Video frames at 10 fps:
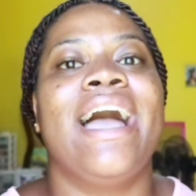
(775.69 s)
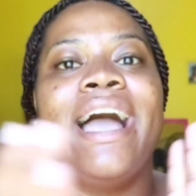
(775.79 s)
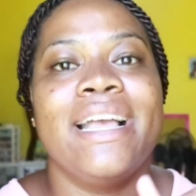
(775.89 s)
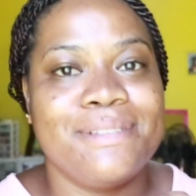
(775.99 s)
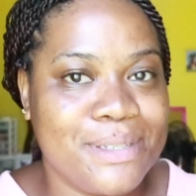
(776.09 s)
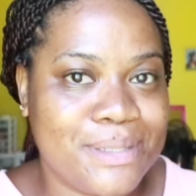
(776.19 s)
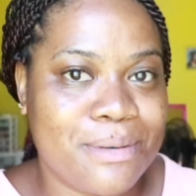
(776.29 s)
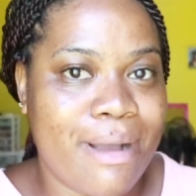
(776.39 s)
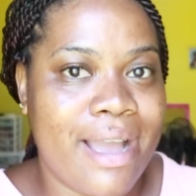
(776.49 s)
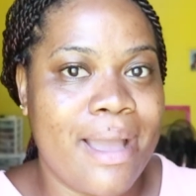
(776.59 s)
and
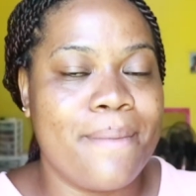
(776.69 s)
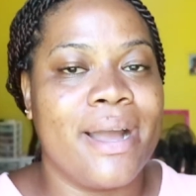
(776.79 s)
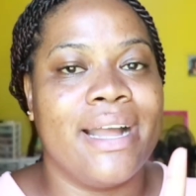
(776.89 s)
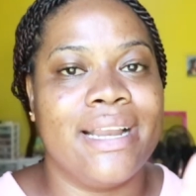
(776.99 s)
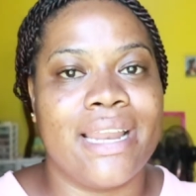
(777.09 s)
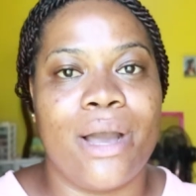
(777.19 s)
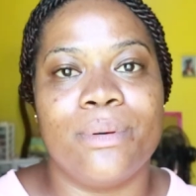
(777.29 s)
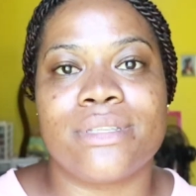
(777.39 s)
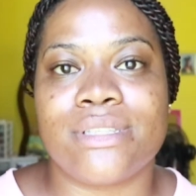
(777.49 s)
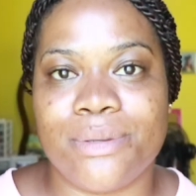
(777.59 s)
subscribe, and I
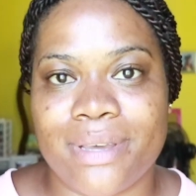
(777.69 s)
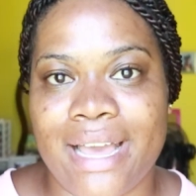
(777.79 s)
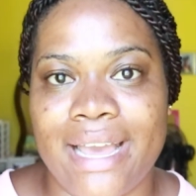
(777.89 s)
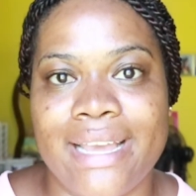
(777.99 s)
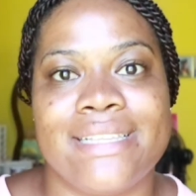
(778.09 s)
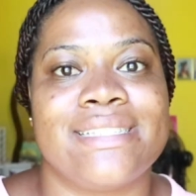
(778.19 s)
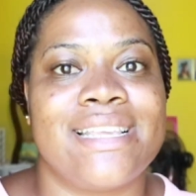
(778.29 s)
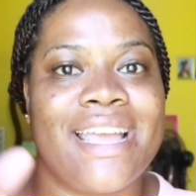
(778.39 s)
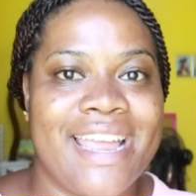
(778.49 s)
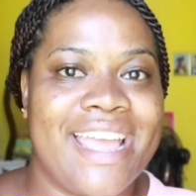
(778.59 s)
will see you guys
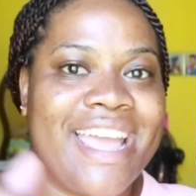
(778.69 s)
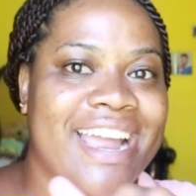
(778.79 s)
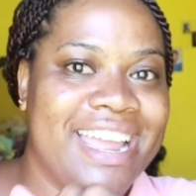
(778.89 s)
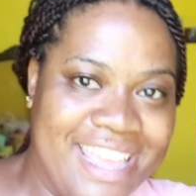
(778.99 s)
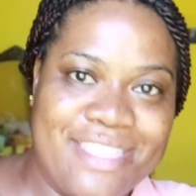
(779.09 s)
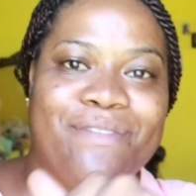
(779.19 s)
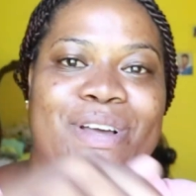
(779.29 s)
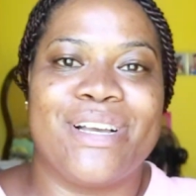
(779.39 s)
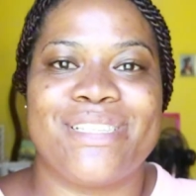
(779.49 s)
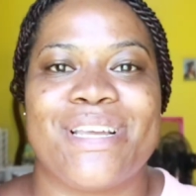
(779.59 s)
in the
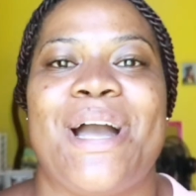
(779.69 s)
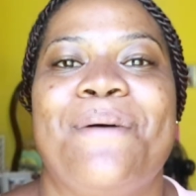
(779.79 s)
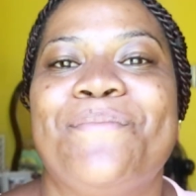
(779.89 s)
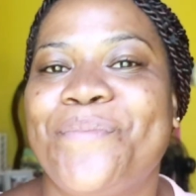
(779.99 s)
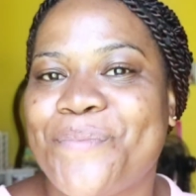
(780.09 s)
vlogs to come.